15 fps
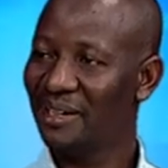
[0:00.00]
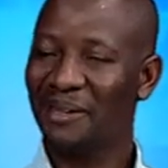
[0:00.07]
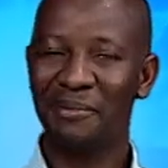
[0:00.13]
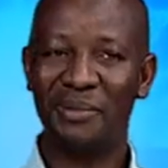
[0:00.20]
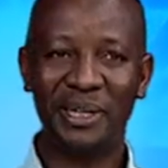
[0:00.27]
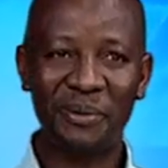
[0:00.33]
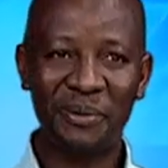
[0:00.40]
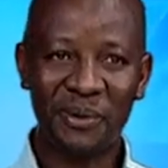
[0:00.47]

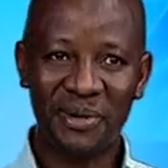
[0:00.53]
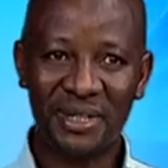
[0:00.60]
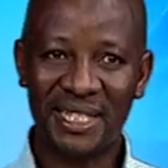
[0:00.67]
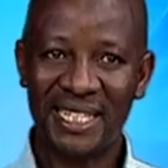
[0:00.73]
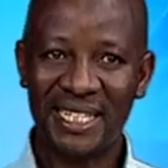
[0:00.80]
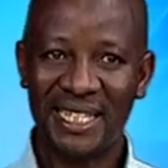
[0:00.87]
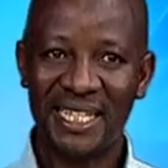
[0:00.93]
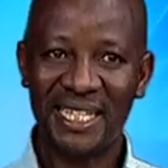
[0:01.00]
But because
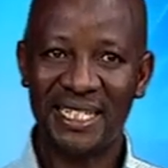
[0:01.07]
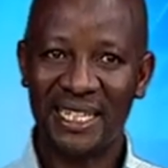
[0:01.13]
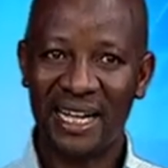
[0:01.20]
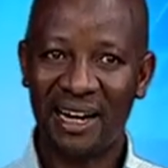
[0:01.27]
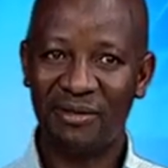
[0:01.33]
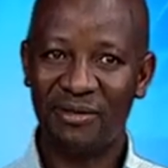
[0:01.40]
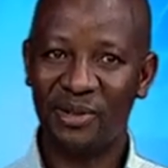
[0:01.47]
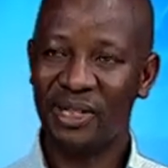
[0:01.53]
these things
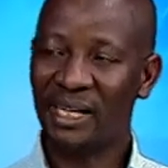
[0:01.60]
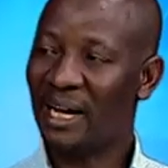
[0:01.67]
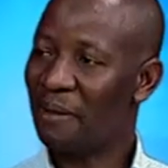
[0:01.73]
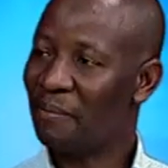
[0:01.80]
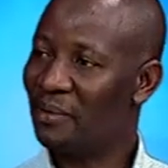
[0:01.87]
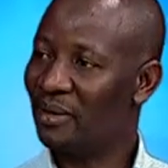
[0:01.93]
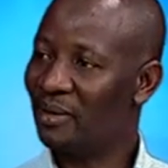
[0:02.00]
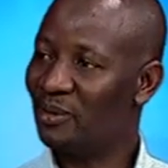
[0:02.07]
have not
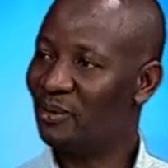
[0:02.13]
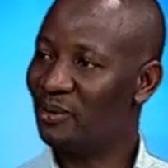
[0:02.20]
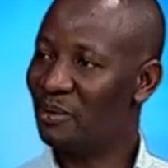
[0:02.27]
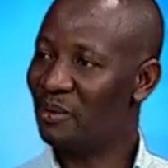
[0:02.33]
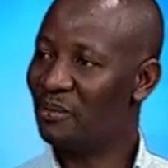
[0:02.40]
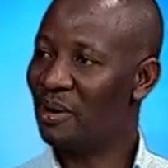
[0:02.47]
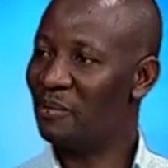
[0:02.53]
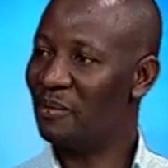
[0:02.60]
happened to
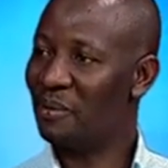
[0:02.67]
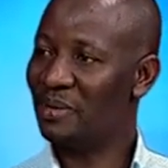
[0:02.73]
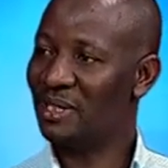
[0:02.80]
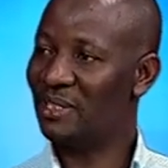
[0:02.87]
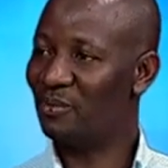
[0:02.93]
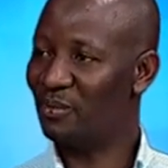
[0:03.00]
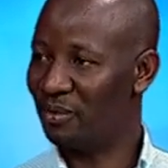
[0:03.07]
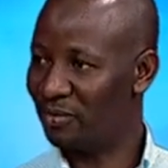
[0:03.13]
Amama
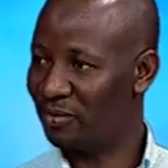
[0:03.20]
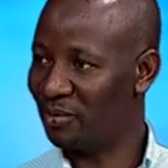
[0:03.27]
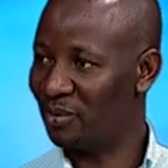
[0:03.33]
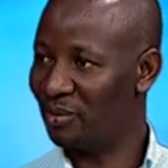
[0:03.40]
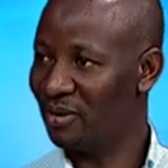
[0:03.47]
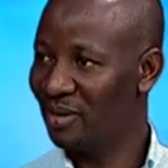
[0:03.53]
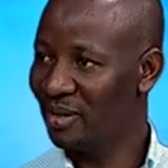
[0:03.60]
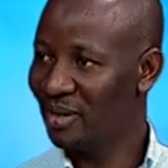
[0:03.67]
Mbabazi before,
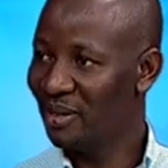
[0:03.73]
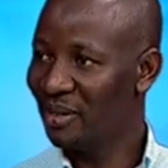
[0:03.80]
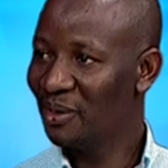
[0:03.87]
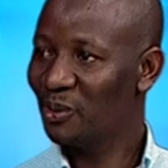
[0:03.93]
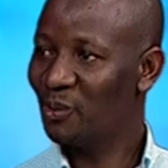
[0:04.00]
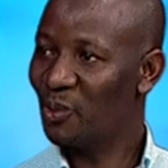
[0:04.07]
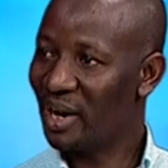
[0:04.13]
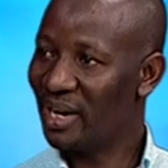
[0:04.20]

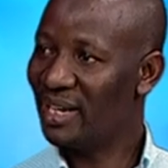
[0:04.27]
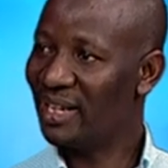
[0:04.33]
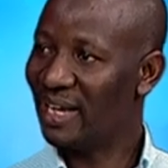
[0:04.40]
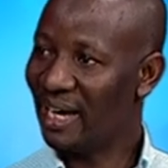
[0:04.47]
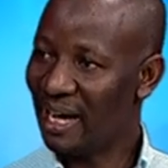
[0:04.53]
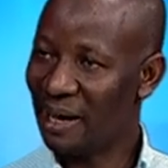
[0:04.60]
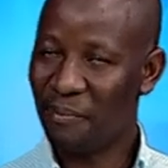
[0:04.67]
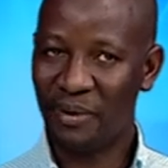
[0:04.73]
when they
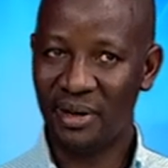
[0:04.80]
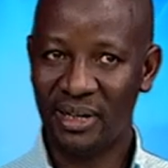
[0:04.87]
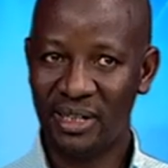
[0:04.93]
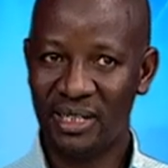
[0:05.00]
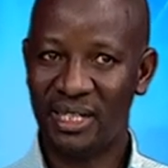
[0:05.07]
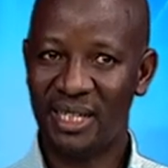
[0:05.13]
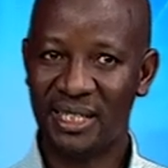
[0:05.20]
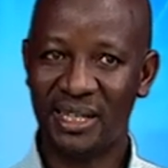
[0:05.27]
happen, it's
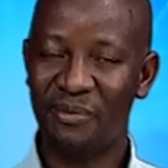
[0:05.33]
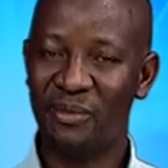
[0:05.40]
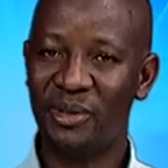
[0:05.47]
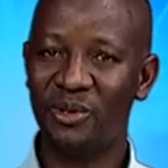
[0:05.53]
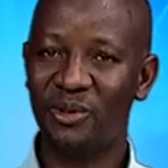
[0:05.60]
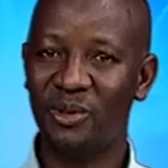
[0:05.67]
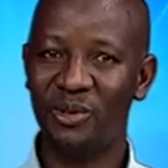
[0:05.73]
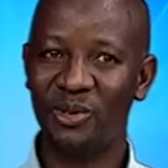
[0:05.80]
the same
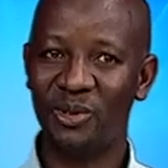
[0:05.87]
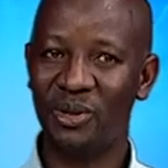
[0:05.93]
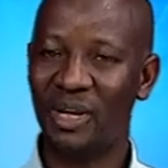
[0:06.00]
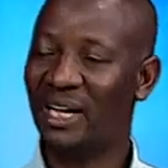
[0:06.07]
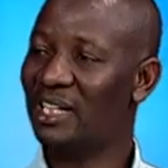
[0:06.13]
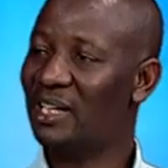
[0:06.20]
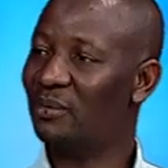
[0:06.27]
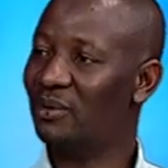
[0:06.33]
reason you saw
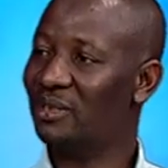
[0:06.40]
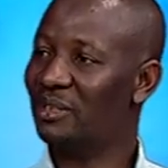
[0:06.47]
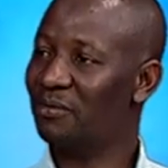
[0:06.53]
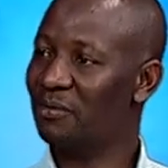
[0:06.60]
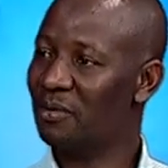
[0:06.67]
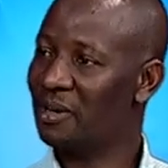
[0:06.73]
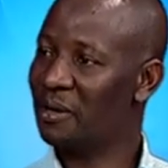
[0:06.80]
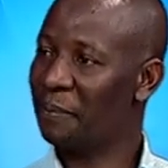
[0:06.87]
Nantaba on the
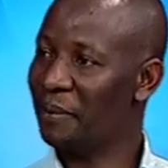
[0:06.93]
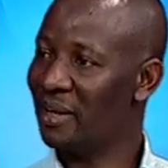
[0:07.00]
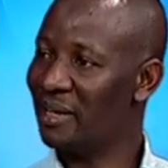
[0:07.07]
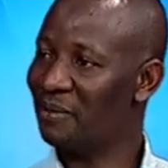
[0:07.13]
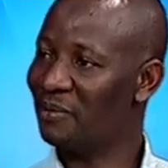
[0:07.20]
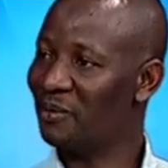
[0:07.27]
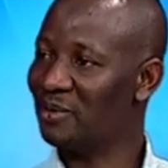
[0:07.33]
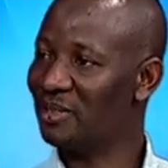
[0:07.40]
front page,
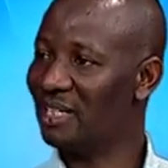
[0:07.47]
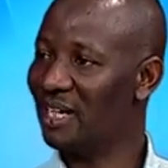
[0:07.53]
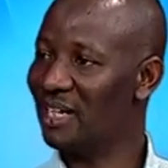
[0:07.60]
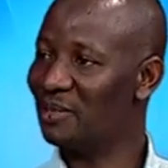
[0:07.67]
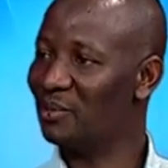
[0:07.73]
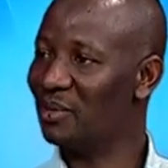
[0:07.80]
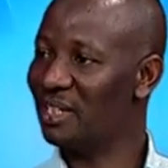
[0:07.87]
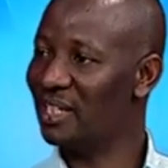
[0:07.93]
because she has
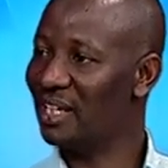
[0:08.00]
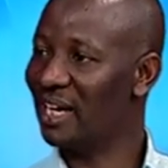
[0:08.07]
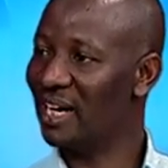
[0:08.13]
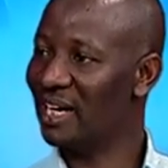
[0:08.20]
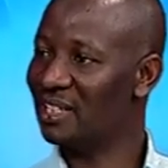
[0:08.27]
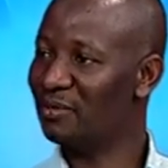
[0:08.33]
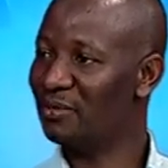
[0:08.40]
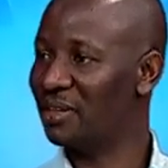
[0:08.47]
been
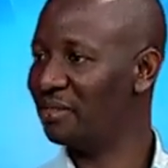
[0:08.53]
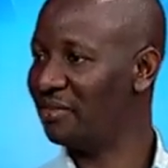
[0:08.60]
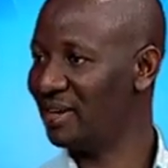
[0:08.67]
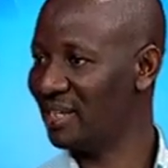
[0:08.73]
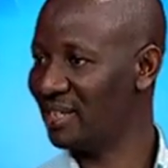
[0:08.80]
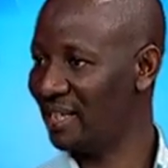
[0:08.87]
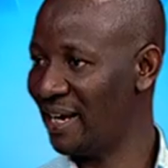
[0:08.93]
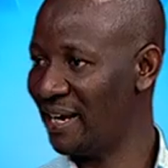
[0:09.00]
tear-gassed for the
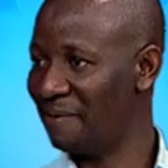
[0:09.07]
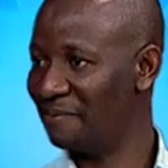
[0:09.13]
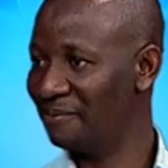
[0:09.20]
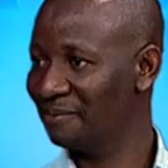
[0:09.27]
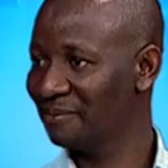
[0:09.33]
first time.